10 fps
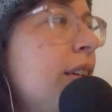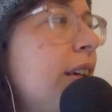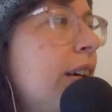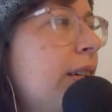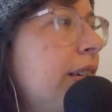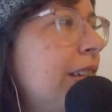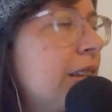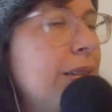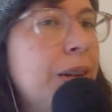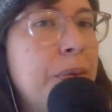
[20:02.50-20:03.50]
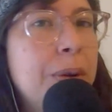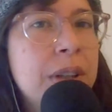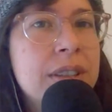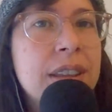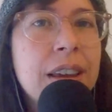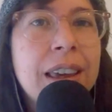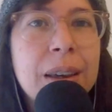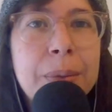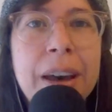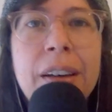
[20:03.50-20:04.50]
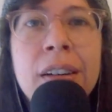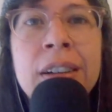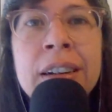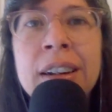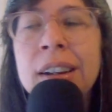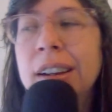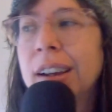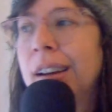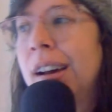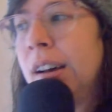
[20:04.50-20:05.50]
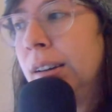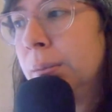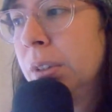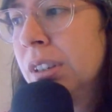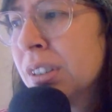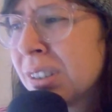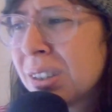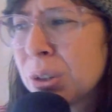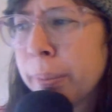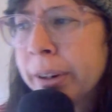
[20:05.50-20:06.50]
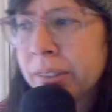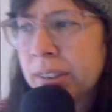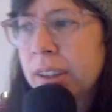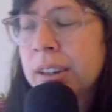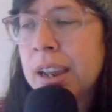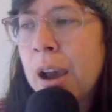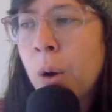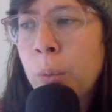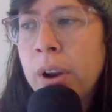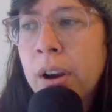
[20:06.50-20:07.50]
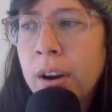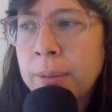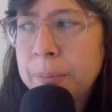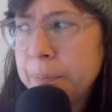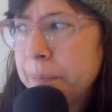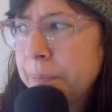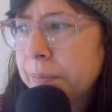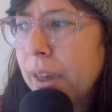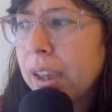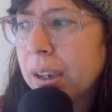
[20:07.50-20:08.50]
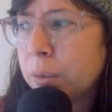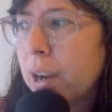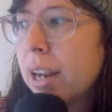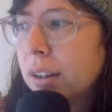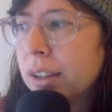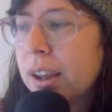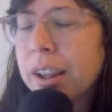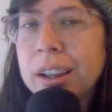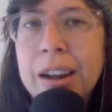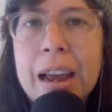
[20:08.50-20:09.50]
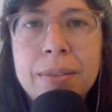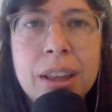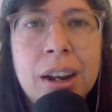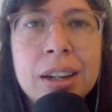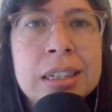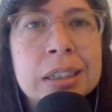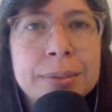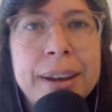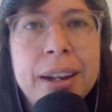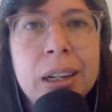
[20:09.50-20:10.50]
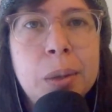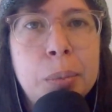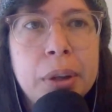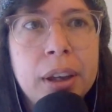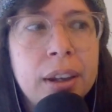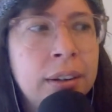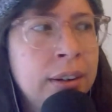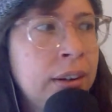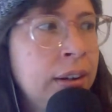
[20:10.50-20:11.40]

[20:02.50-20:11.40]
You know, it's something I'm always thinking about. Um, it is such a weird thing now where I can write on that and I can have that idea ready, but